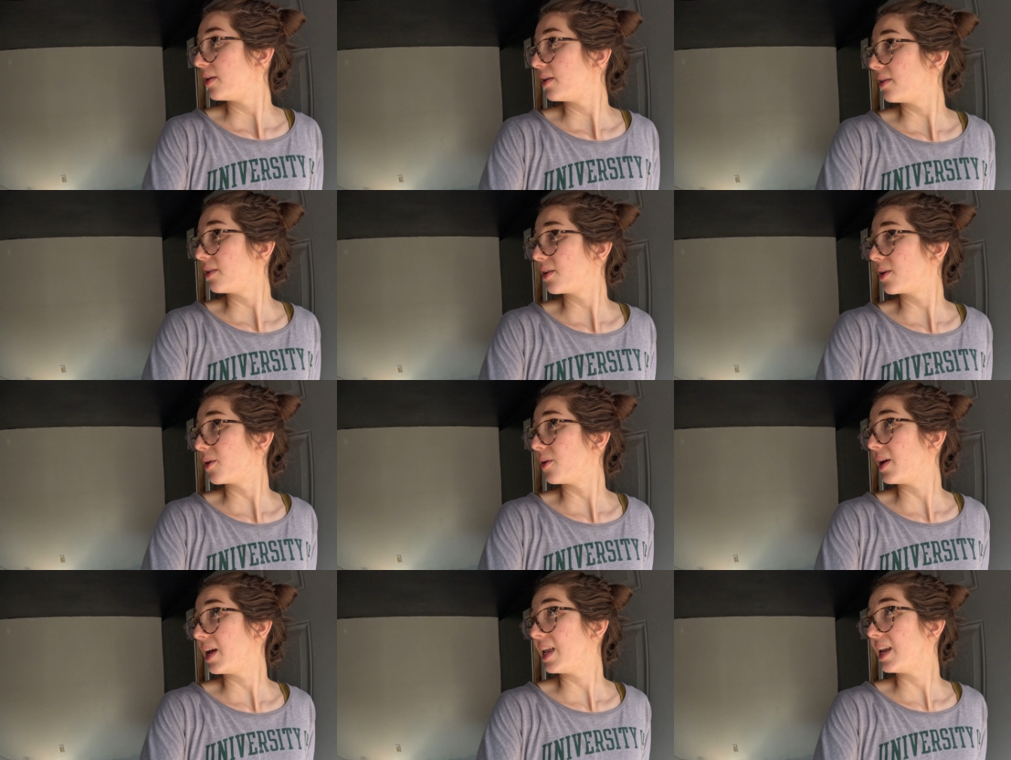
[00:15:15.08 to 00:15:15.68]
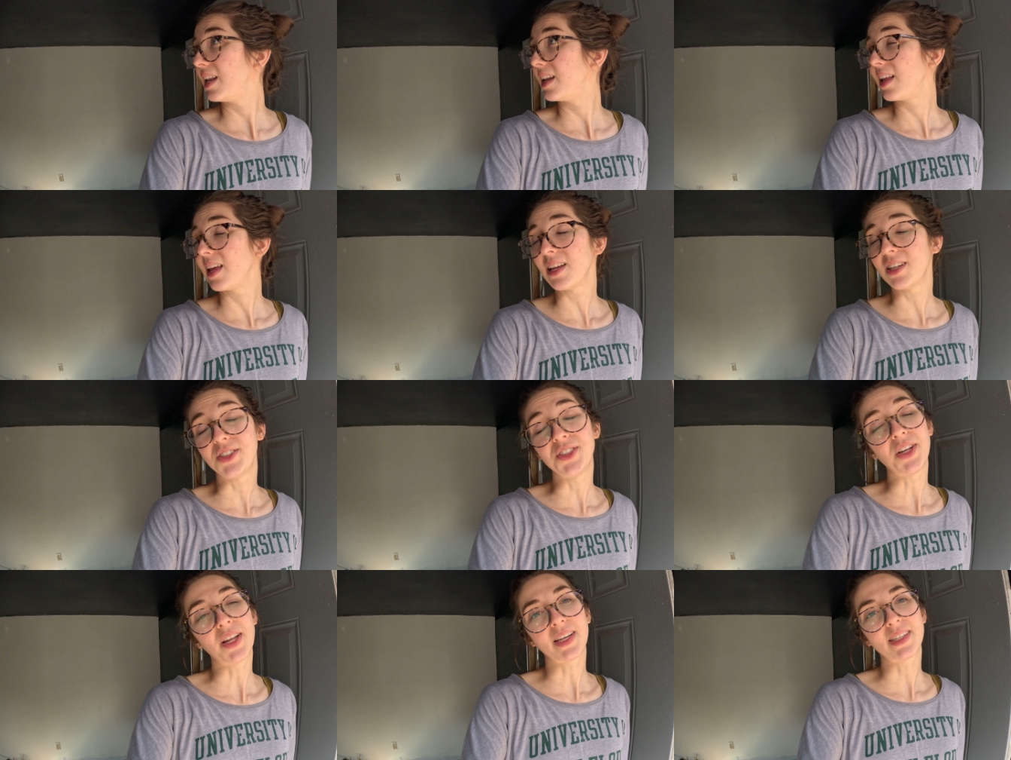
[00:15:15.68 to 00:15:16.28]
I'll go ahead and
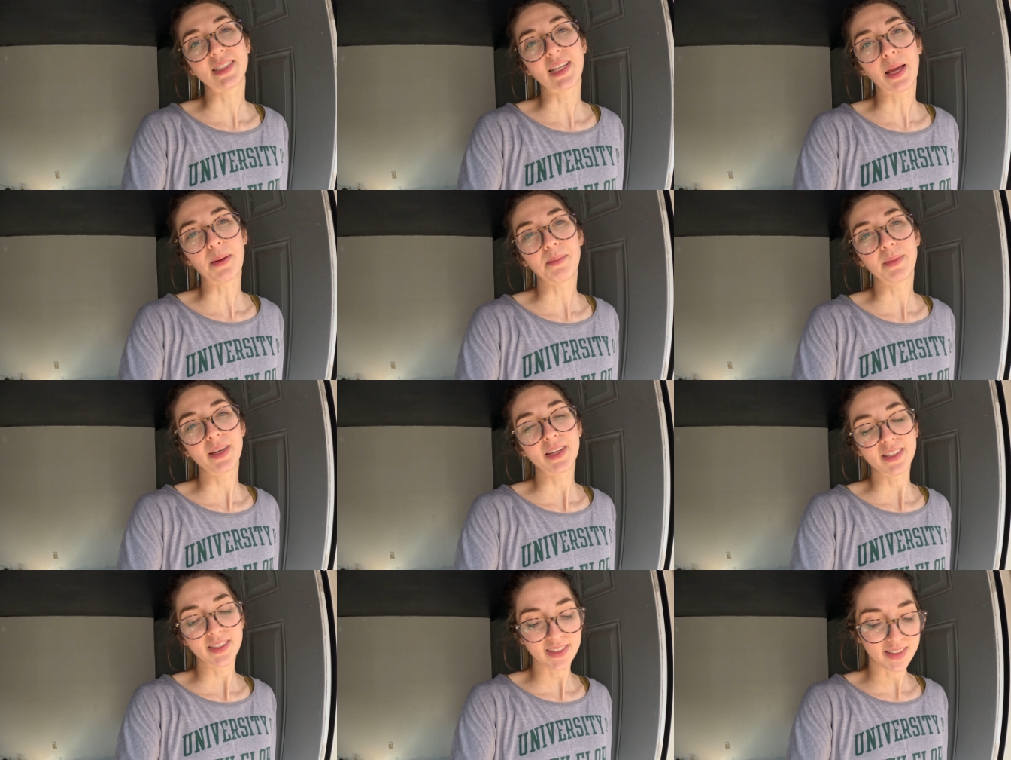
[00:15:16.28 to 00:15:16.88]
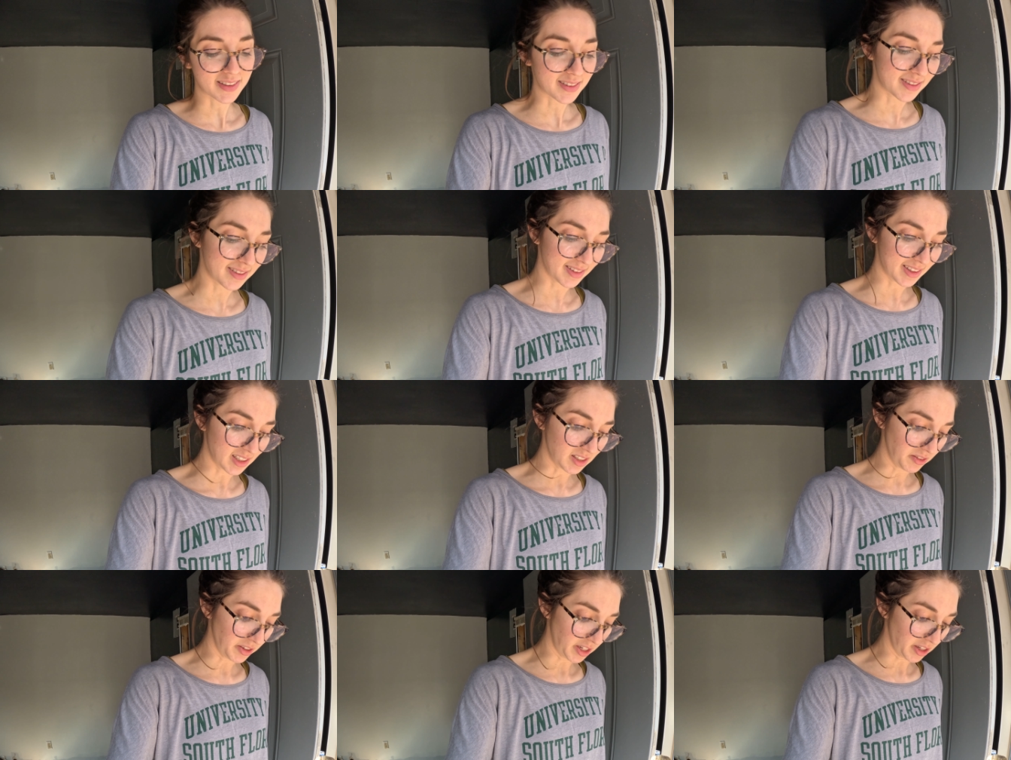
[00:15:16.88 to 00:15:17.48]
catch you next time because
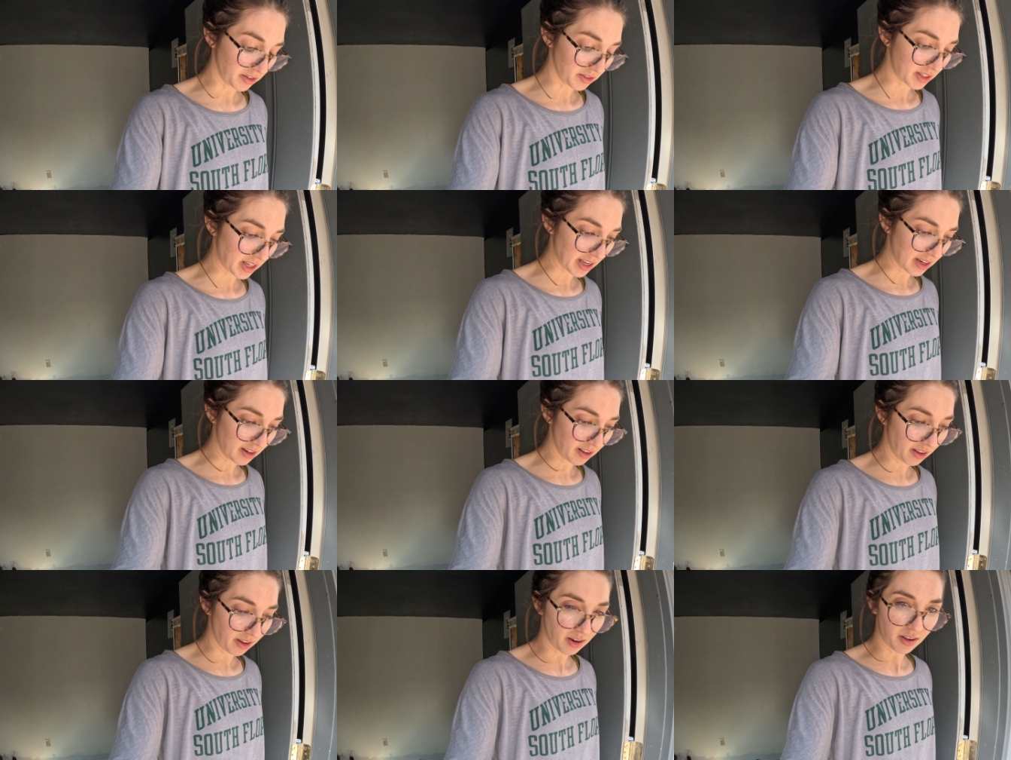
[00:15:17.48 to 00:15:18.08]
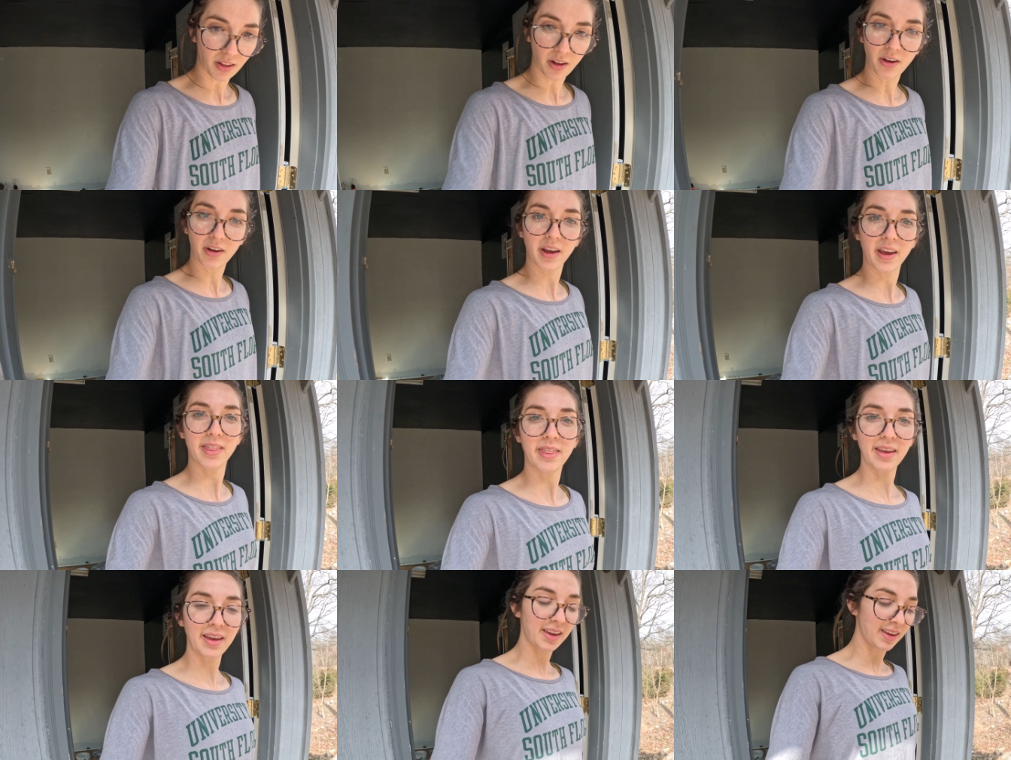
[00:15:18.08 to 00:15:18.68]
this video is getting a little long,
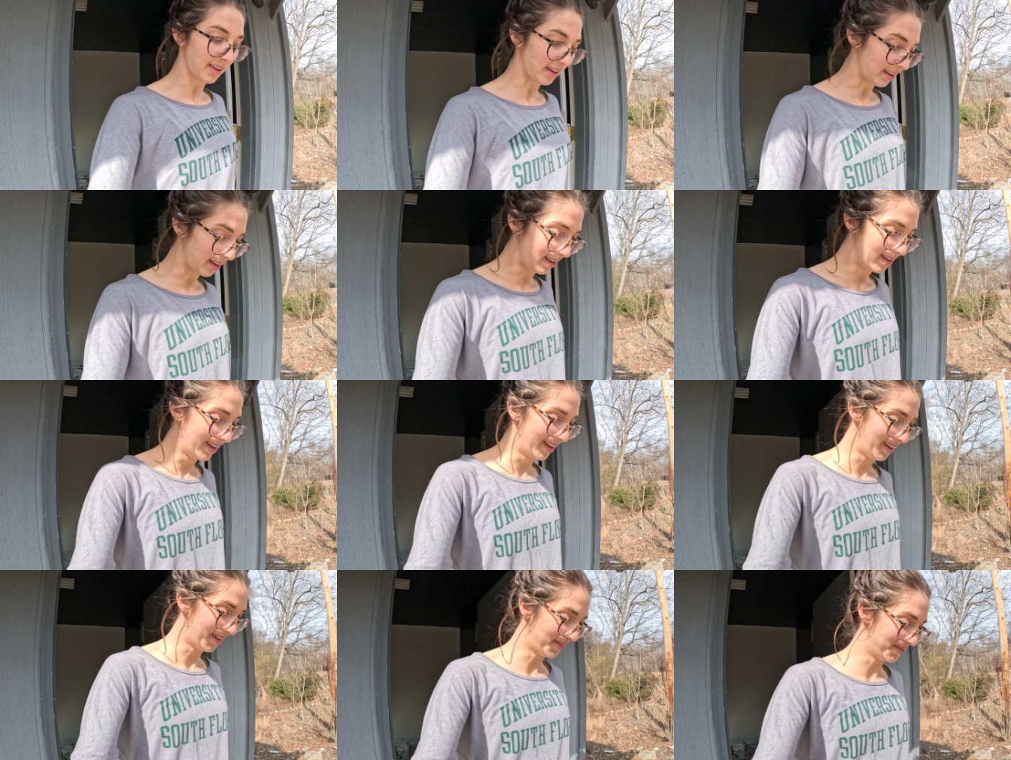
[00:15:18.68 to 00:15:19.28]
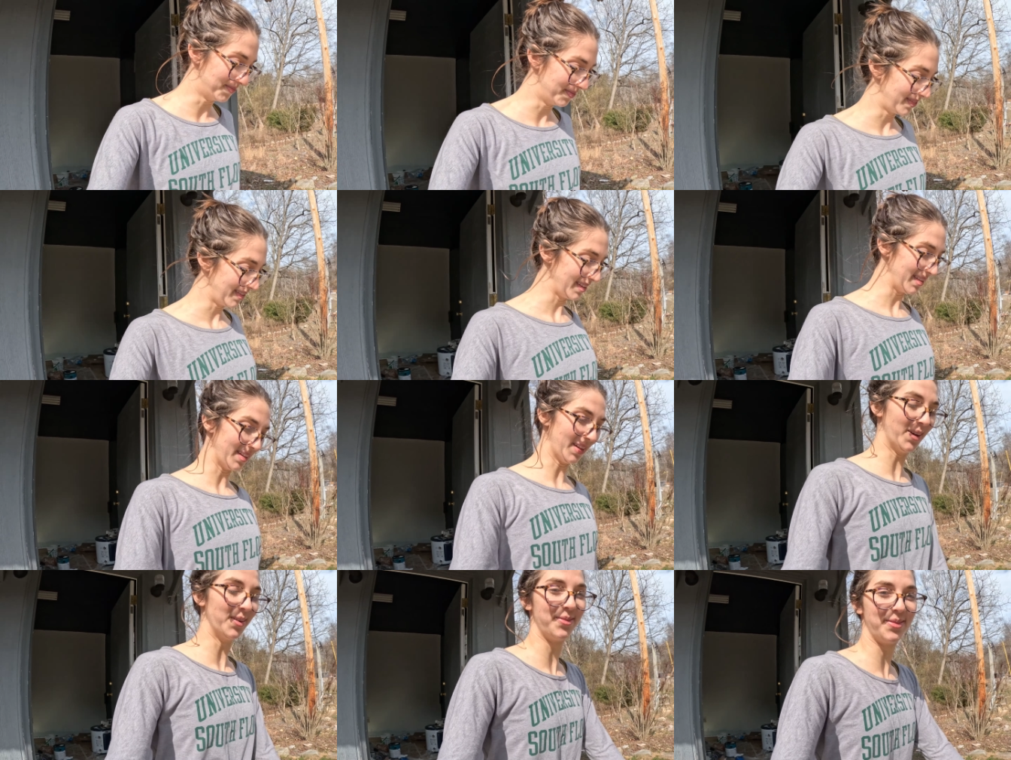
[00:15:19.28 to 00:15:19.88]
I think,
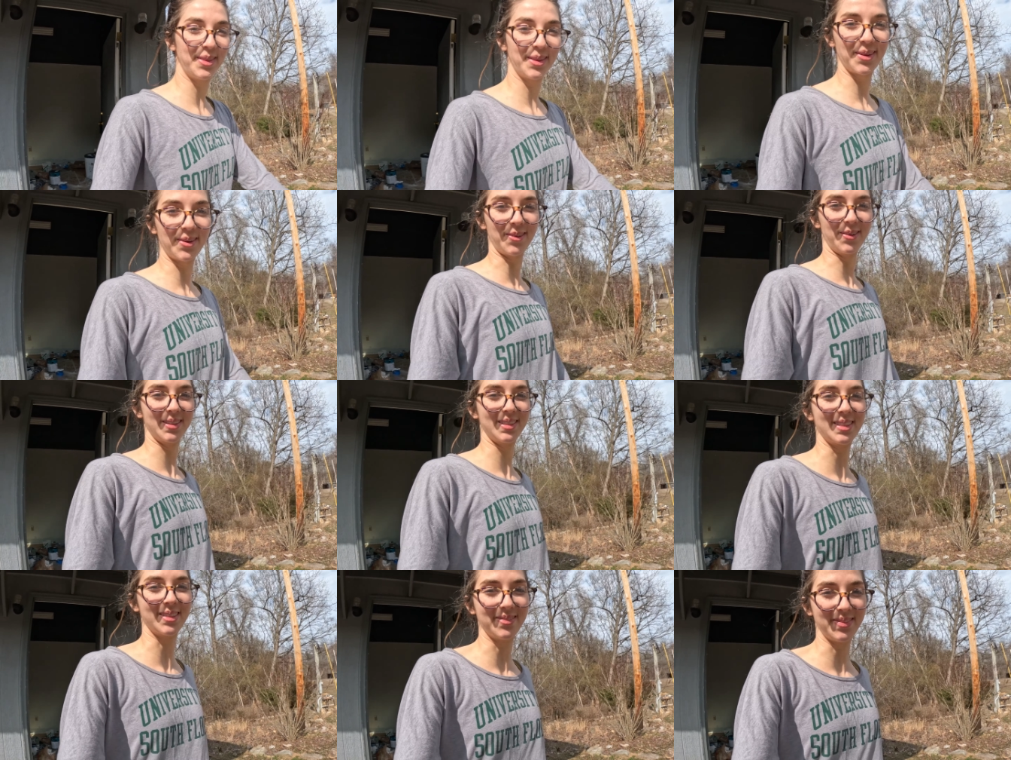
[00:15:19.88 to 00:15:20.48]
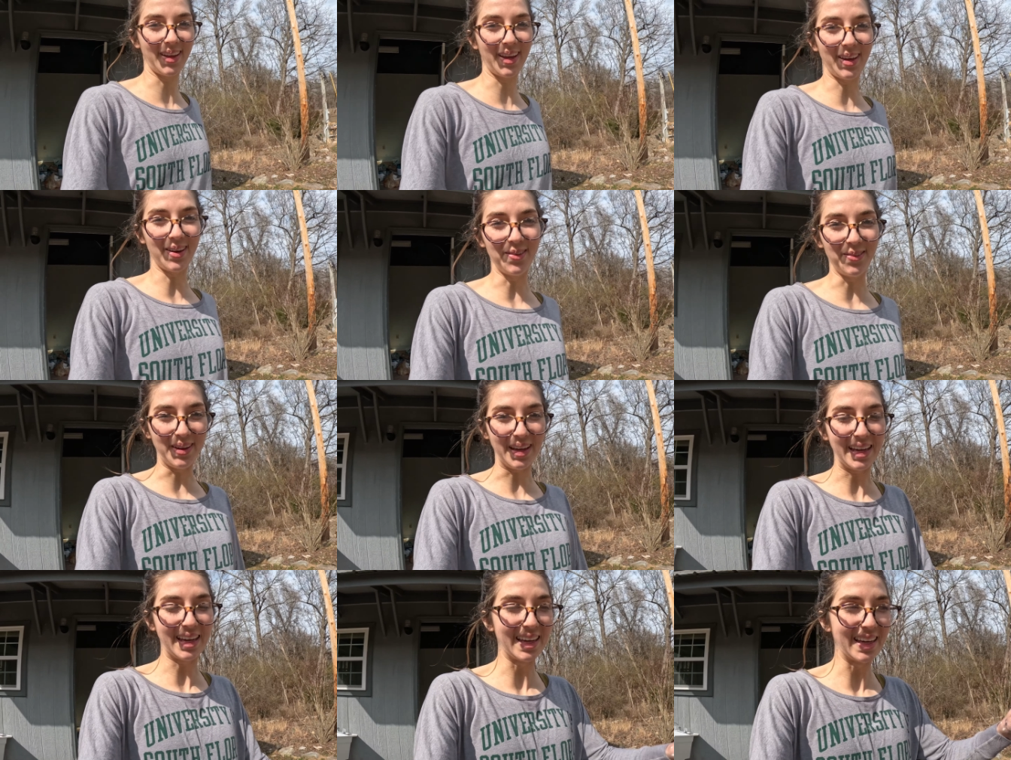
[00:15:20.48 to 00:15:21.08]
over the course of like a
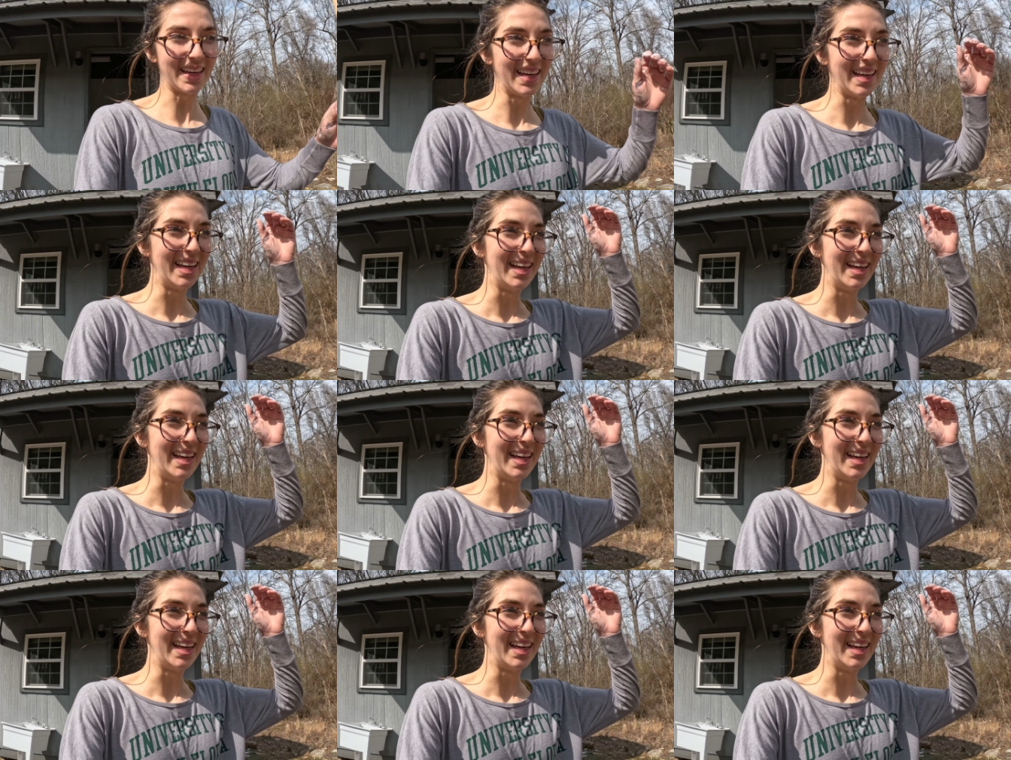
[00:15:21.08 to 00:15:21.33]
week.